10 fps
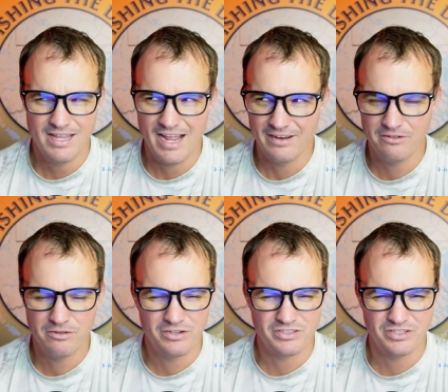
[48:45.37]
Yeah, I
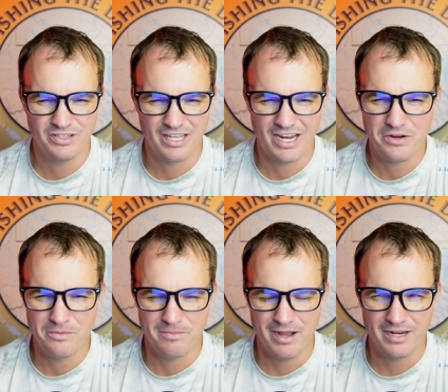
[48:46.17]
never understood that. I
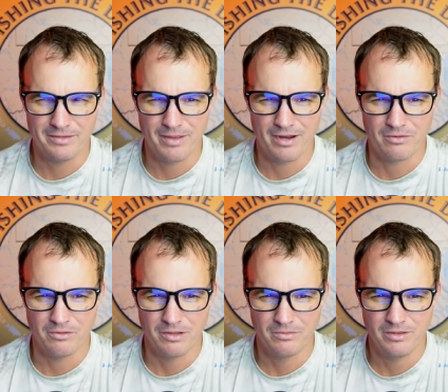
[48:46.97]
don't mind
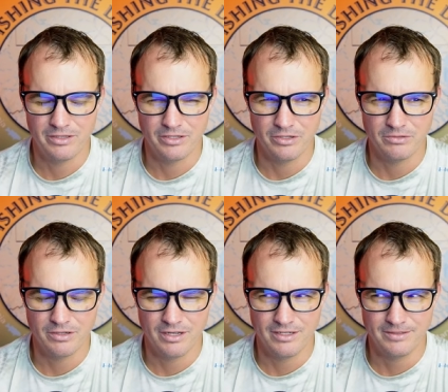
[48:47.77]
mackerel. I really
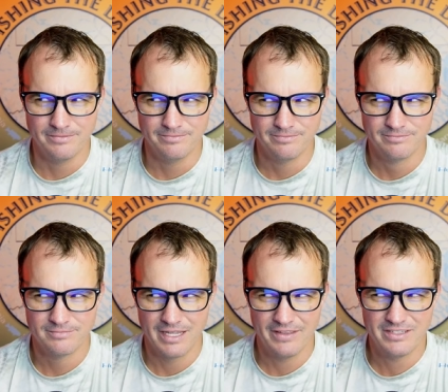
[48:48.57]
don't. Um,
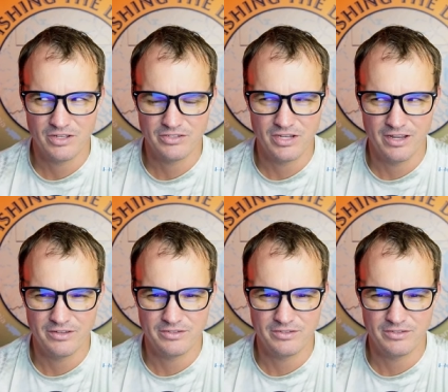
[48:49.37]
I think it's also how